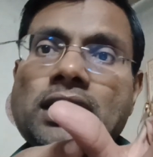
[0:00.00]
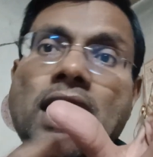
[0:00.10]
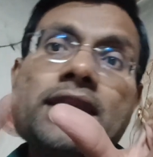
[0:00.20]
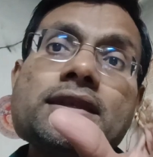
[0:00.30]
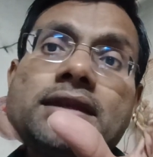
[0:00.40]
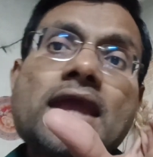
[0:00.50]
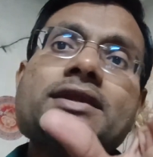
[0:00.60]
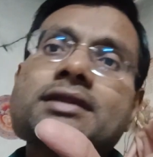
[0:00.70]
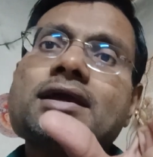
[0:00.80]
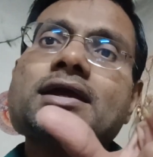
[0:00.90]
and in
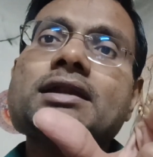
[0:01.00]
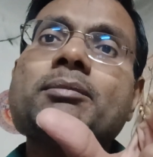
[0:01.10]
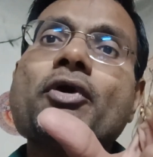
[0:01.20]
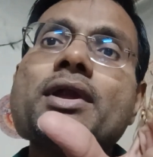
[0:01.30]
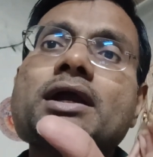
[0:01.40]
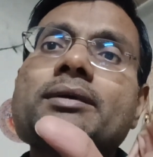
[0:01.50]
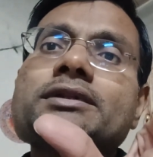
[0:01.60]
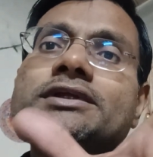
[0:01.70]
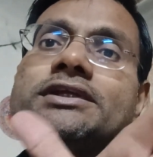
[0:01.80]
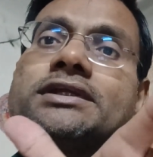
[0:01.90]
next second the body covers
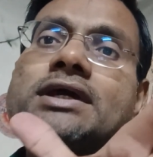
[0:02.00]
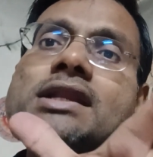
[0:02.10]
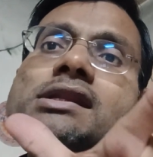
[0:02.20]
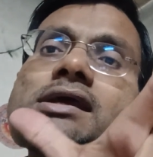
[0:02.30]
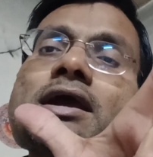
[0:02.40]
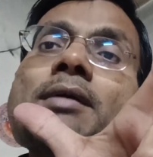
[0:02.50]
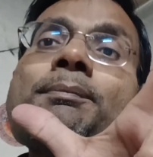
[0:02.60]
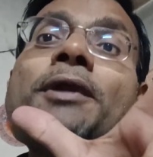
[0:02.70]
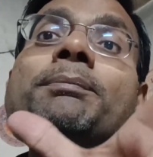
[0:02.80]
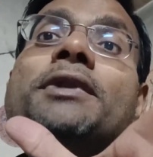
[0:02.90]
the distance
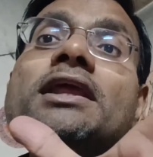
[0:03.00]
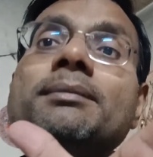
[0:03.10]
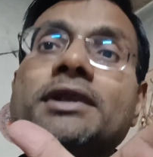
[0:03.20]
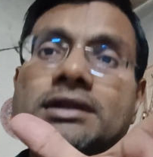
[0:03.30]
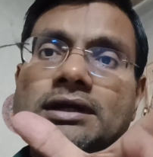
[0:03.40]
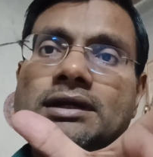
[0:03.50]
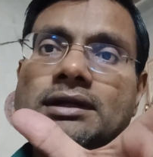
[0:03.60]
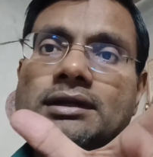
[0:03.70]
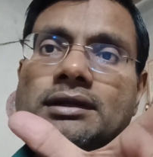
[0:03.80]
15 meter.